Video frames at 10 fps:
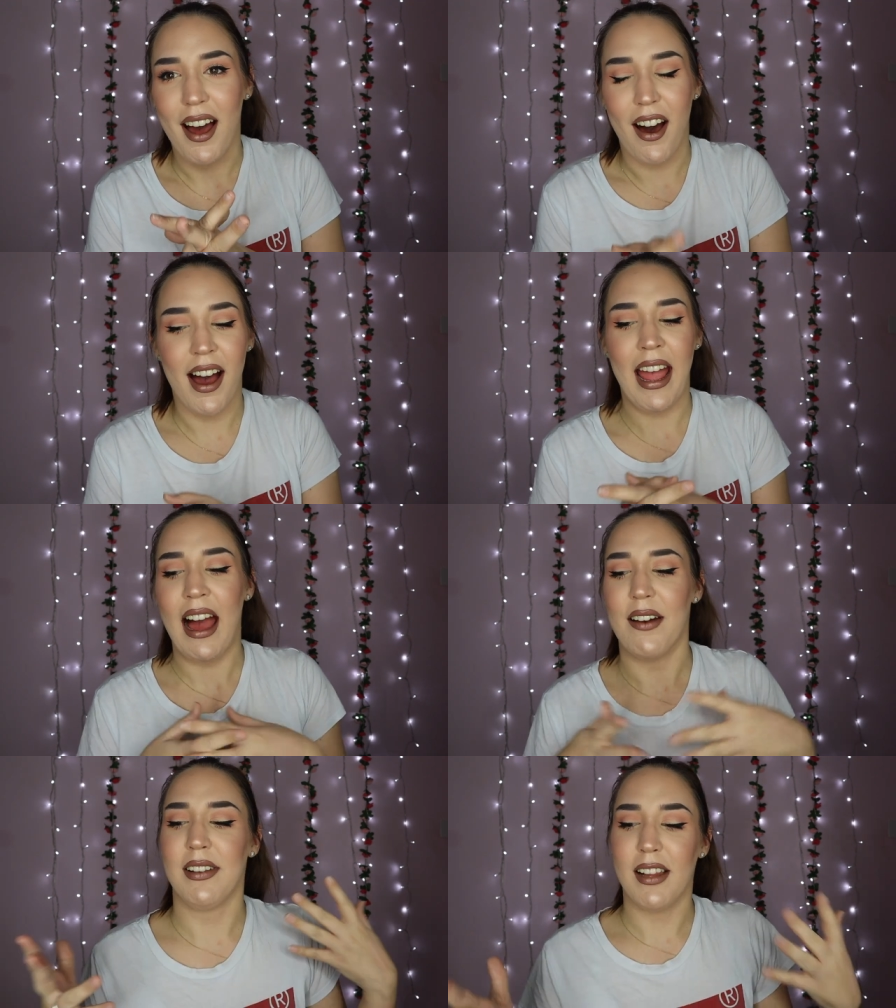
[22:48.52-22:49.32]
I
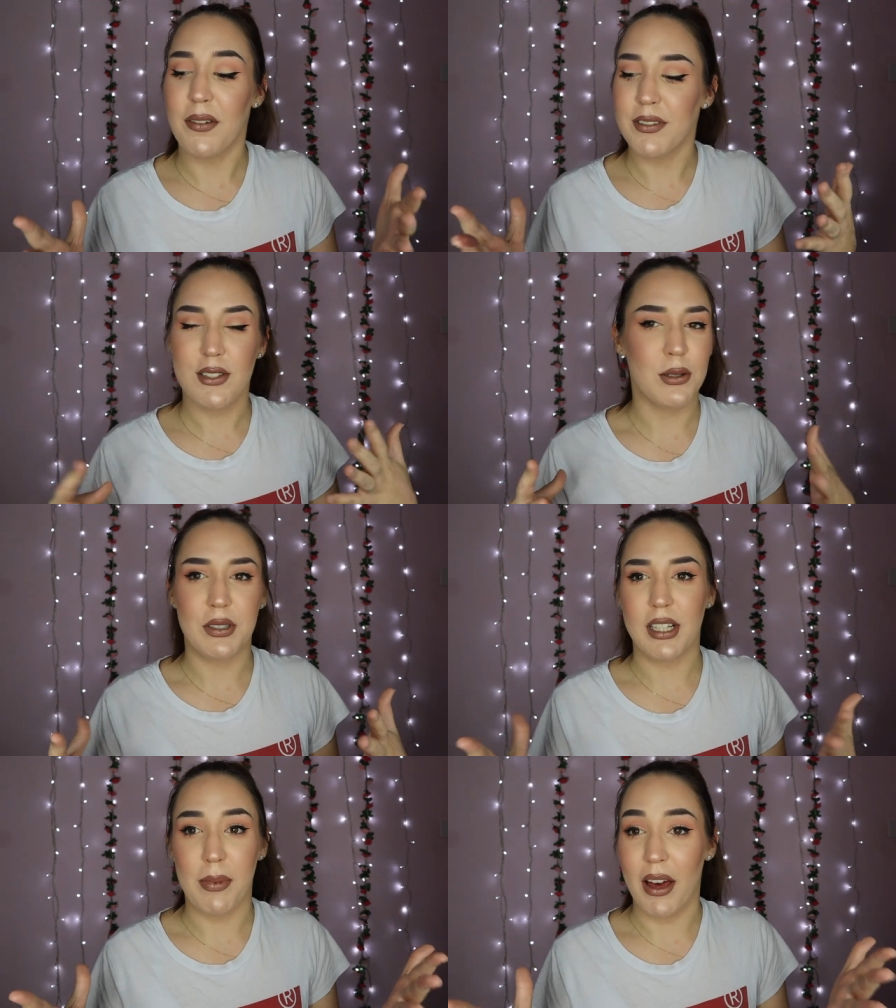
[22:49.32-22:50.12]
have loved
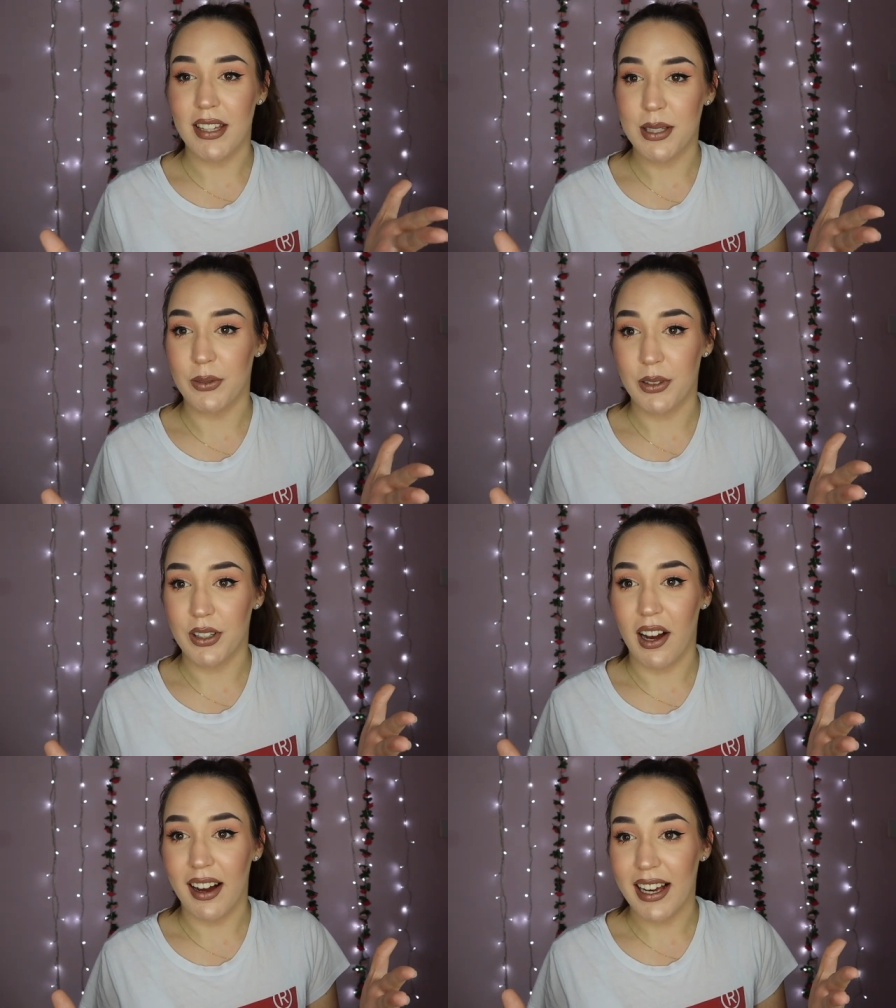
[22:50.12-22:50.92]
talking about this with you
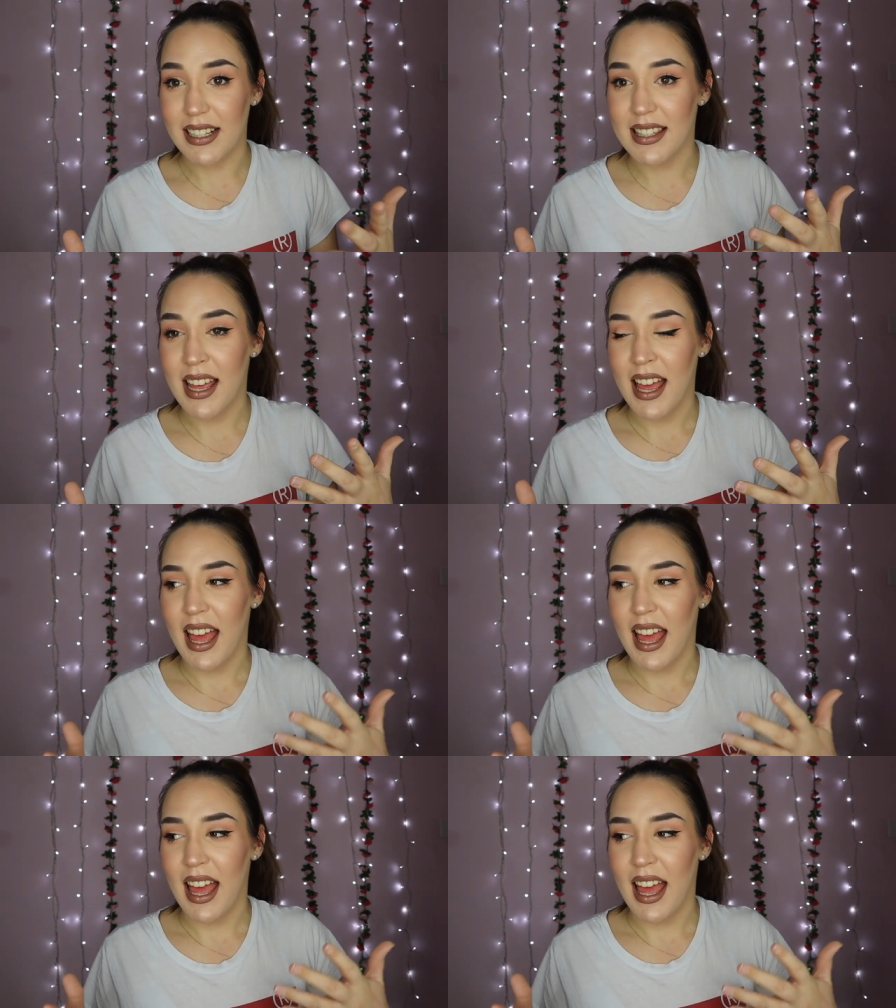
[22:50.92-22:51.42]
guys.